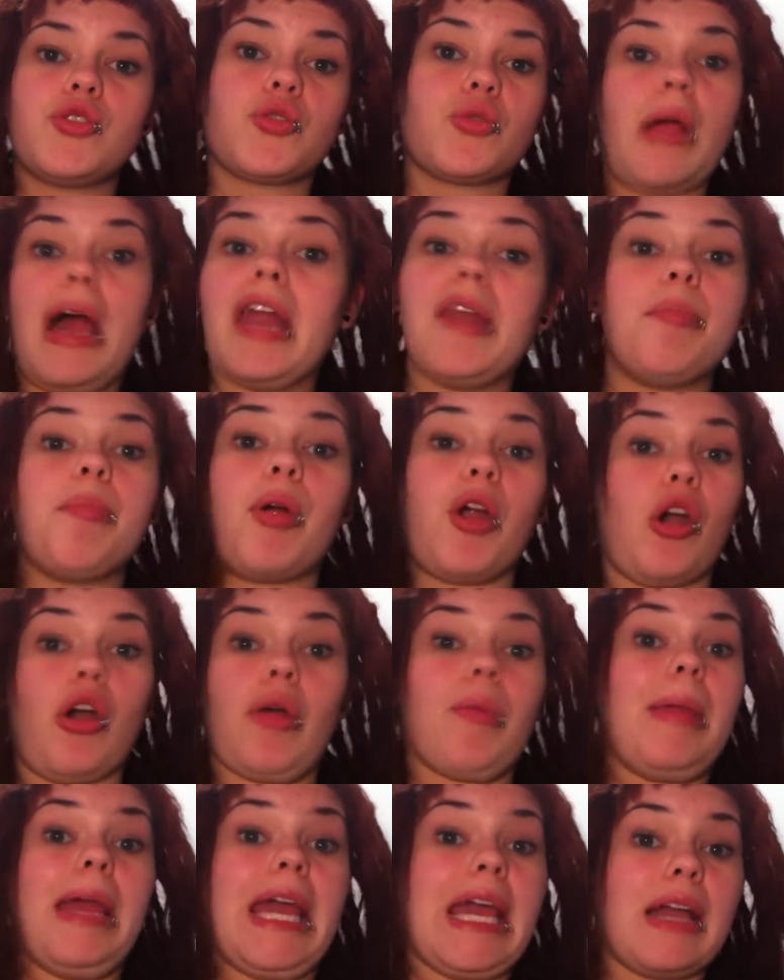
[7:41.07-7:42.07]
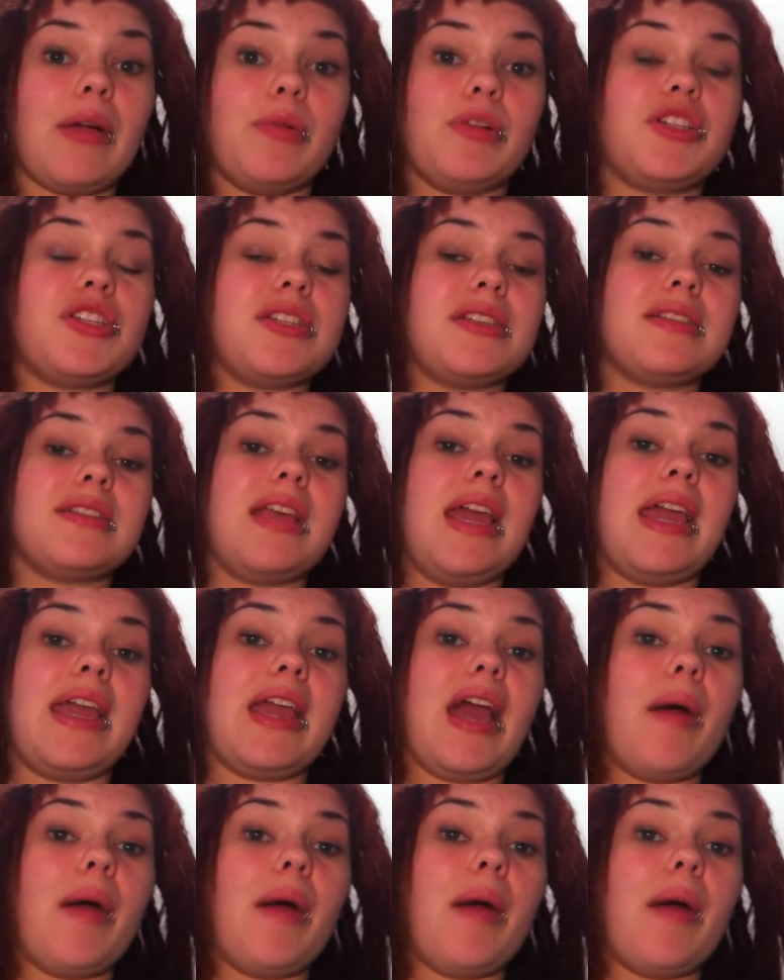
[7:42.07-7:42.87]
dread perming, which is a